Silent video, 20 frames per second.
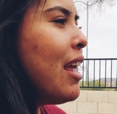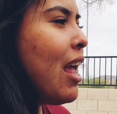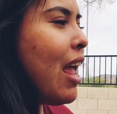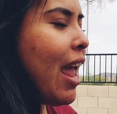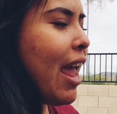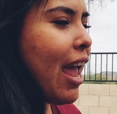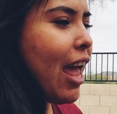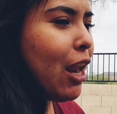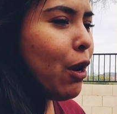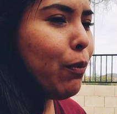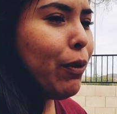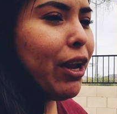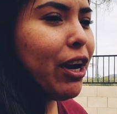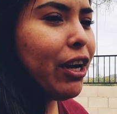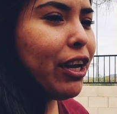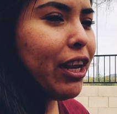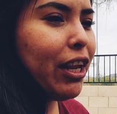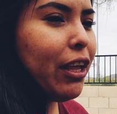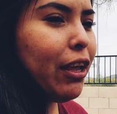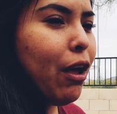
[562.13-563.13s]
And we are
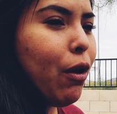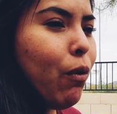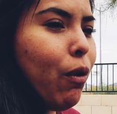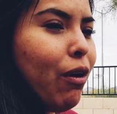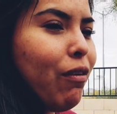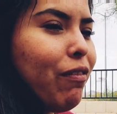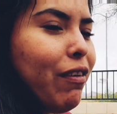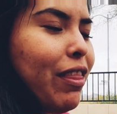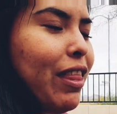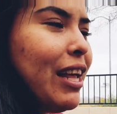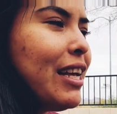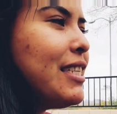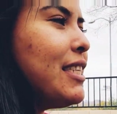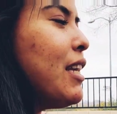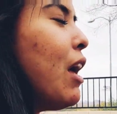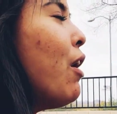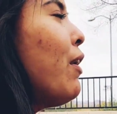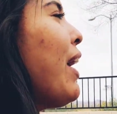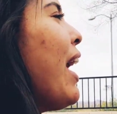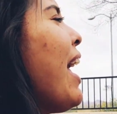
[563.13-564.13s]
going to go over this.
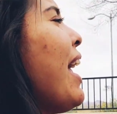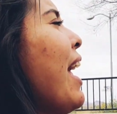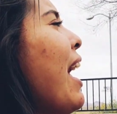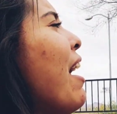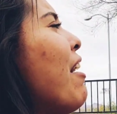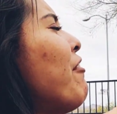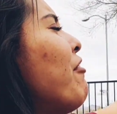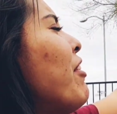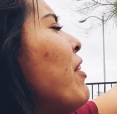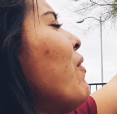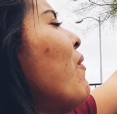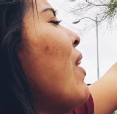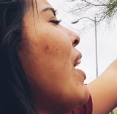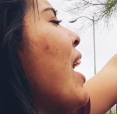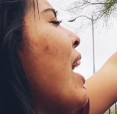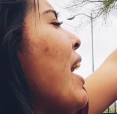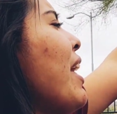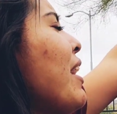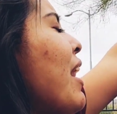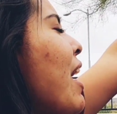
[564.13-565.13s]
Okay,
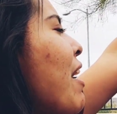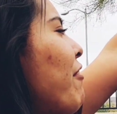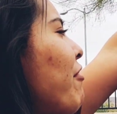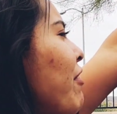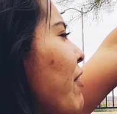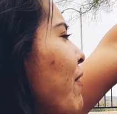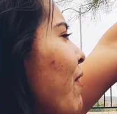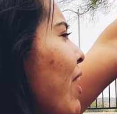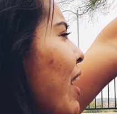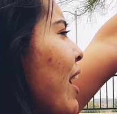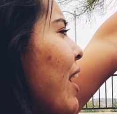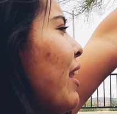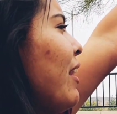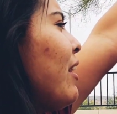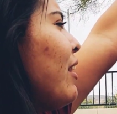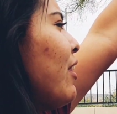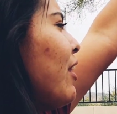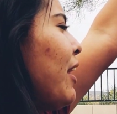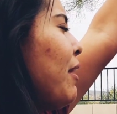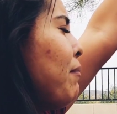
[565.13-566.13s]
everyone, everyone,
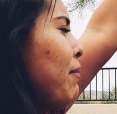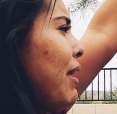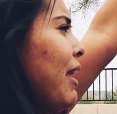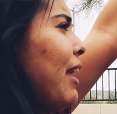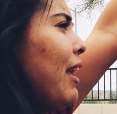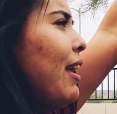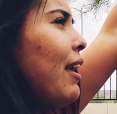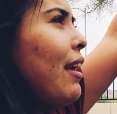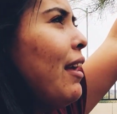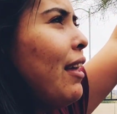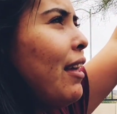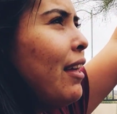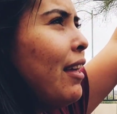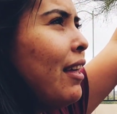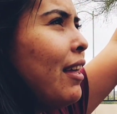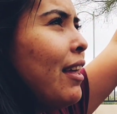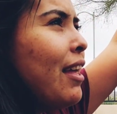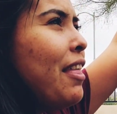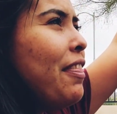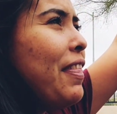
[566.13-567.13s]
look at me.
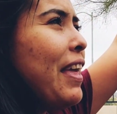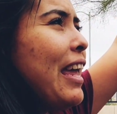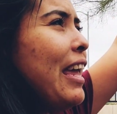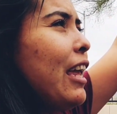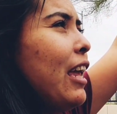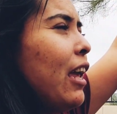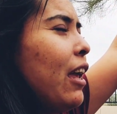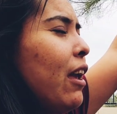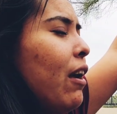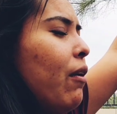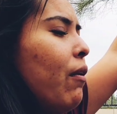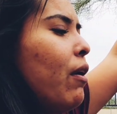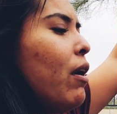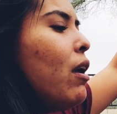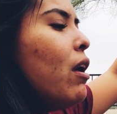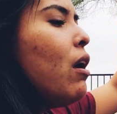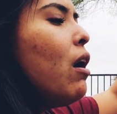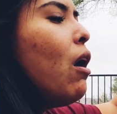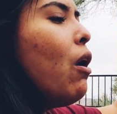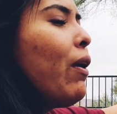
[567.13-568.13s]
Thank you.
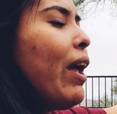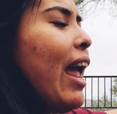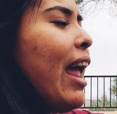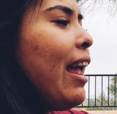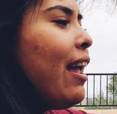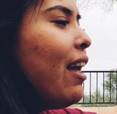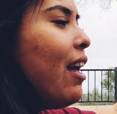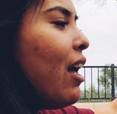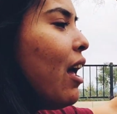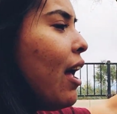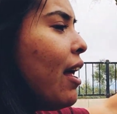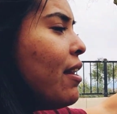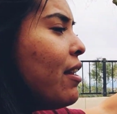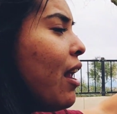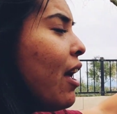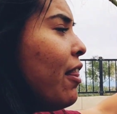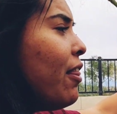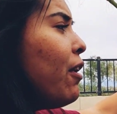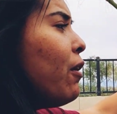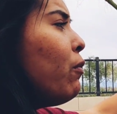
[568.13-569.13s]
Okay,
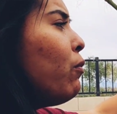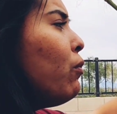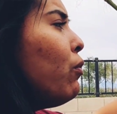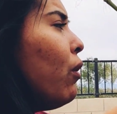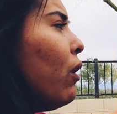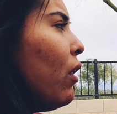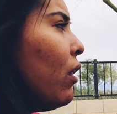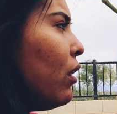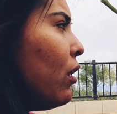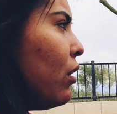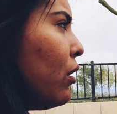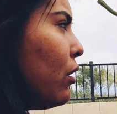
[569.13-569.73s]
another rule.